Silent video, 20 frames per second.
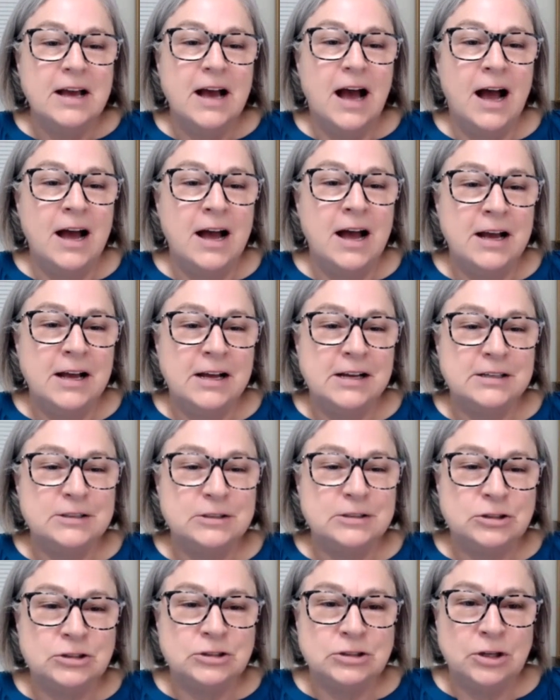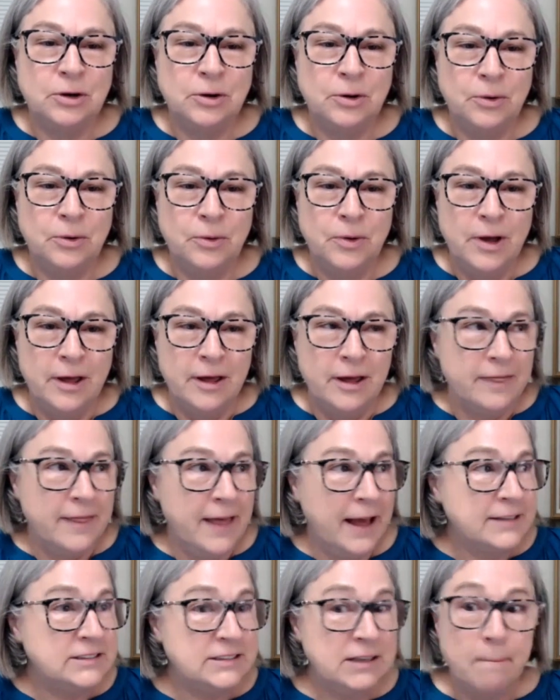Uh, so
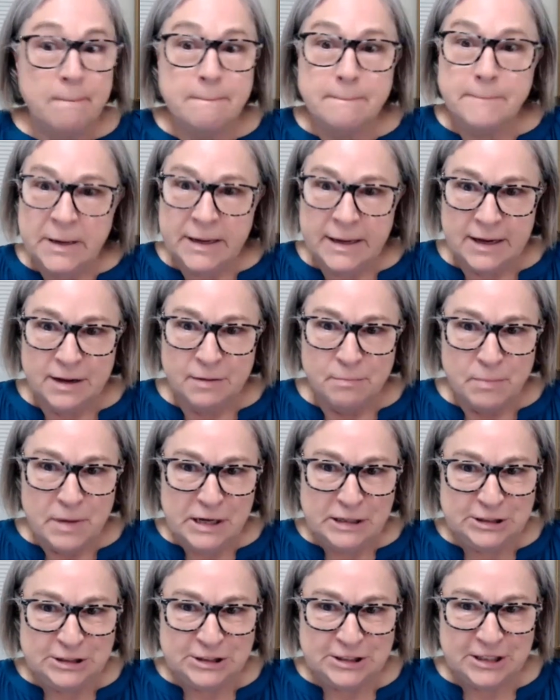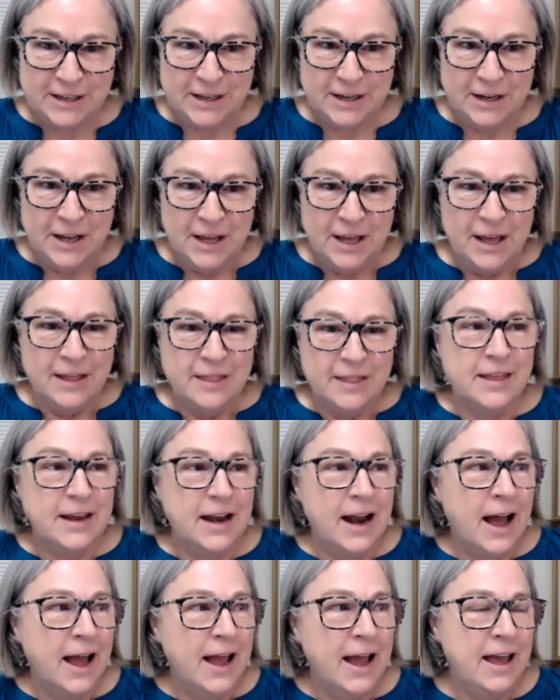that's a big mission that
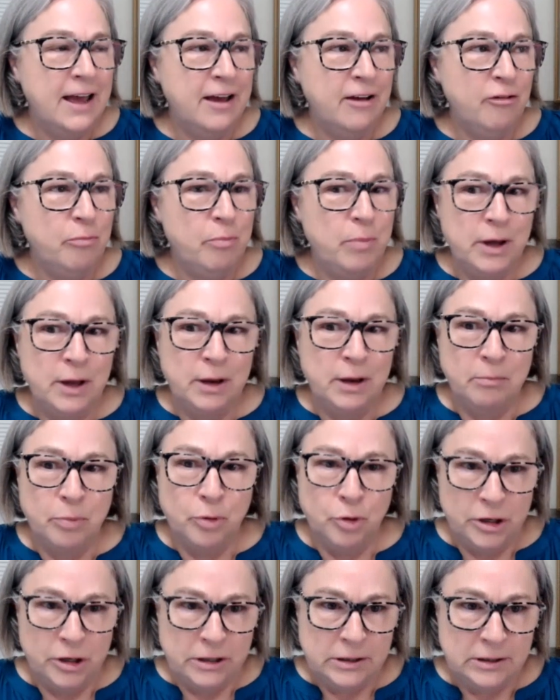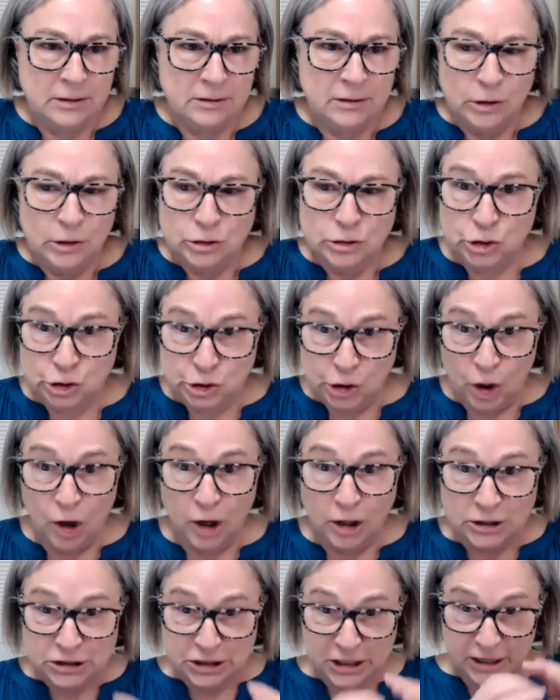I have been put in
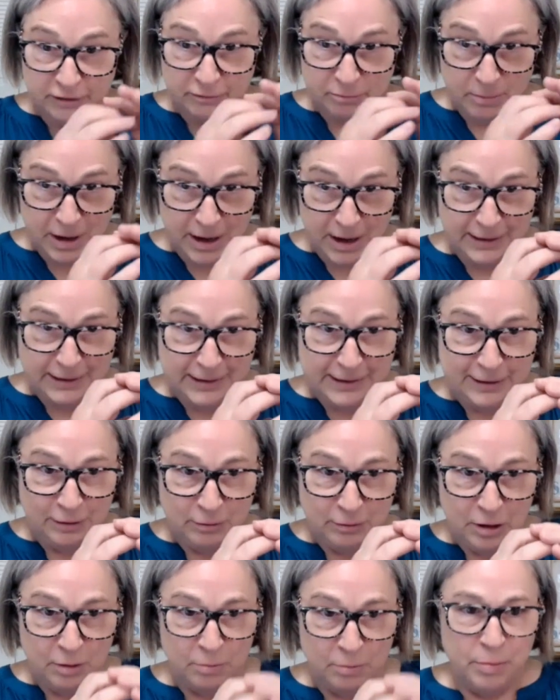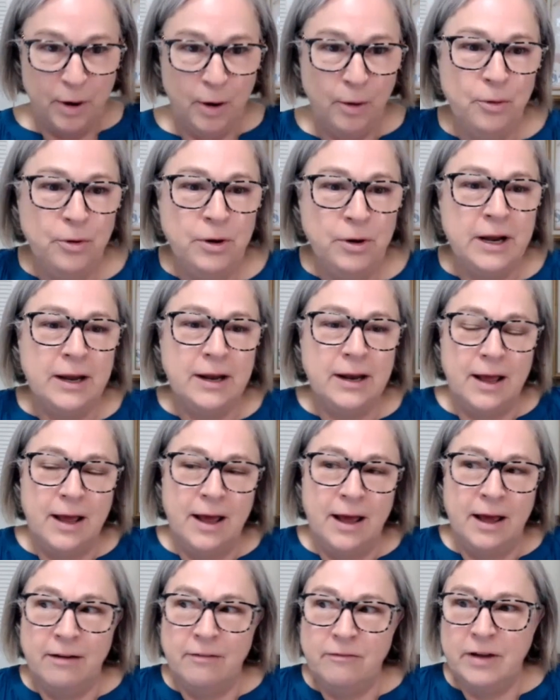charge of, my little component
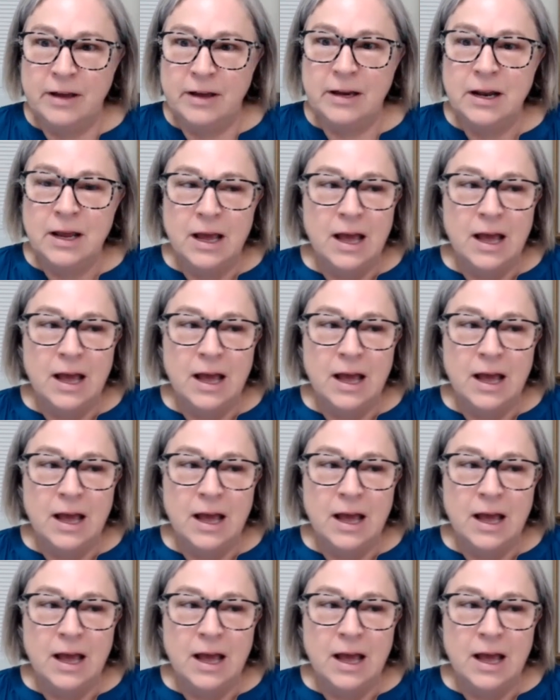of it.